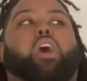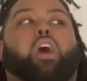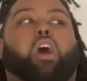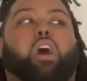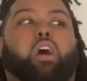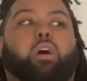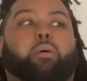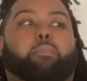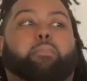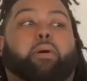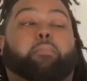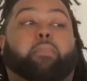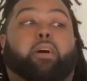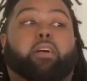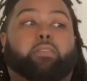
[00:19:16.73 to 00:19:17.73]
my
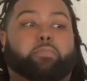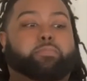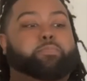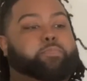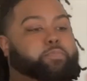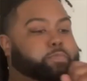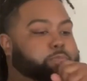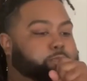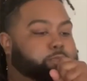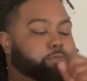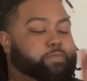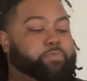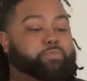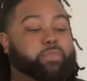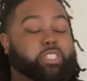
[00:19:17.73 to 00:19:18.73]
mom,
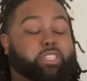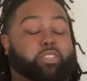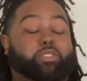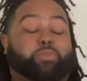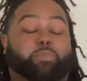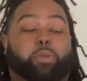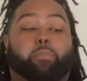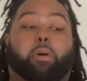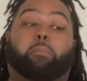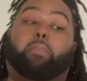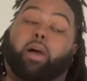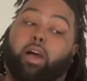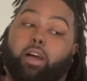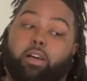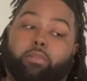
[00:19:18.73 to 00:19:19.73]
my
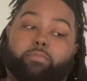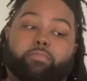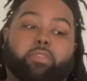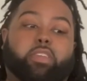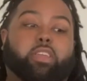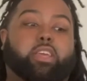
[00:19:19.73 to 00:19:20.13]
mom